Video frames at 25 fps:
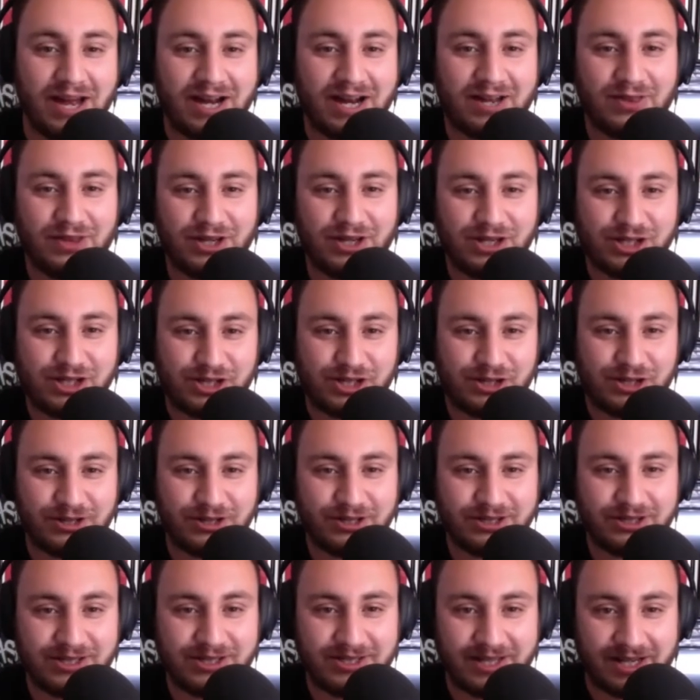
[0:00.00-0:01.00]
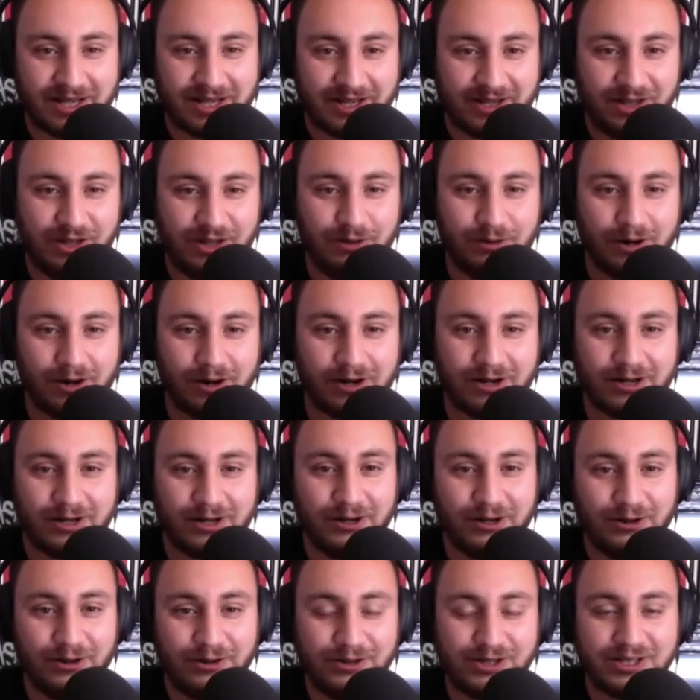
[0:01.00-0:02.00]
on the back of these shirts is like a
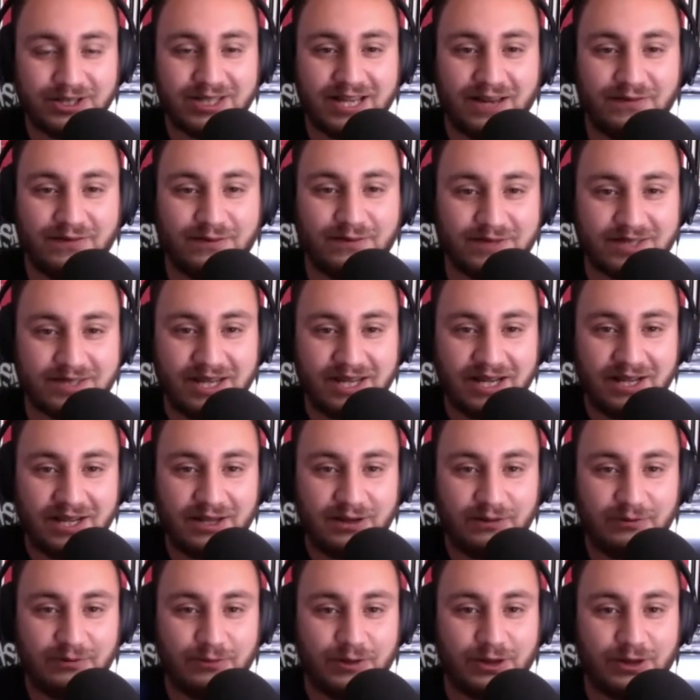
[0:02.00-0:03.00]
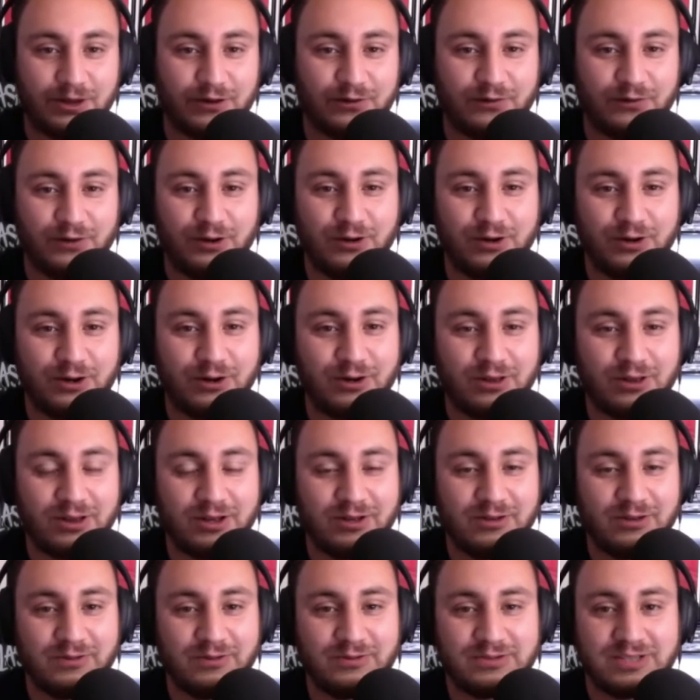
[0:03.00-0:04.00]
QR code. Just have them scan it with their phone and go
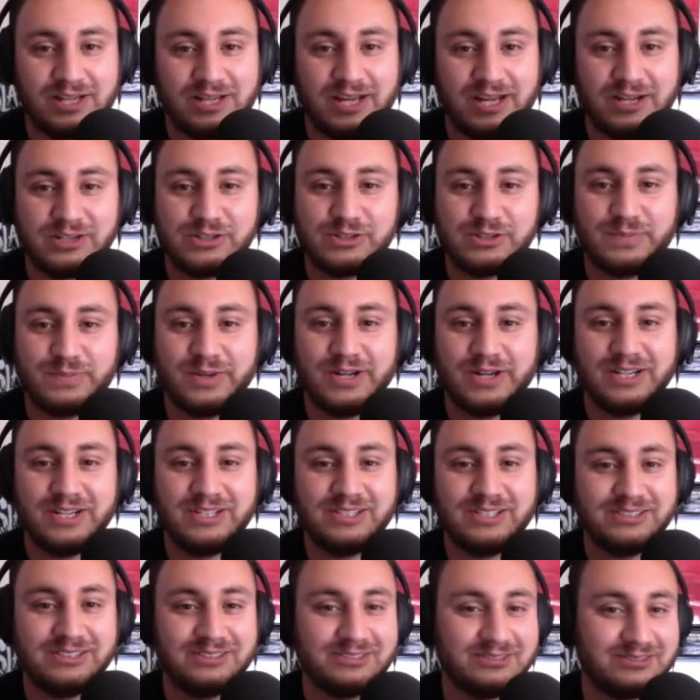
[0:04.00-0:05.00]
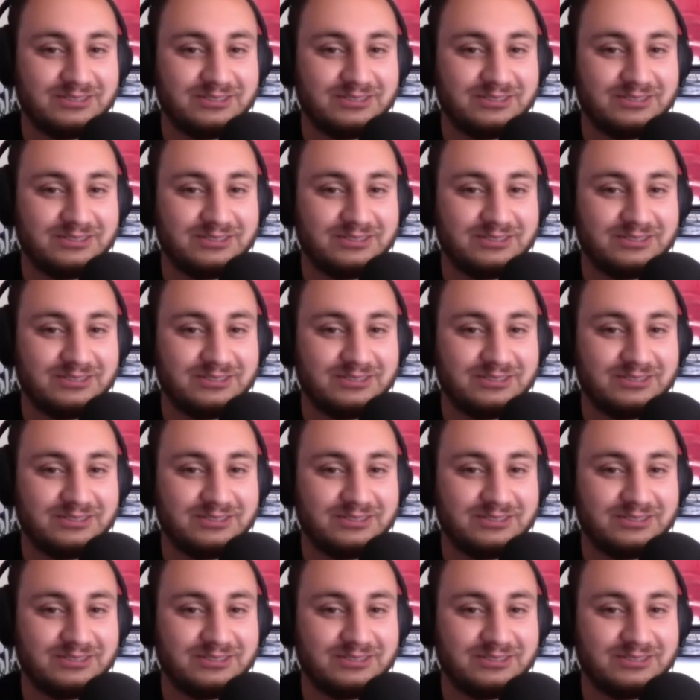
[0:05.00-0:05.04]
to the Slashers Pod.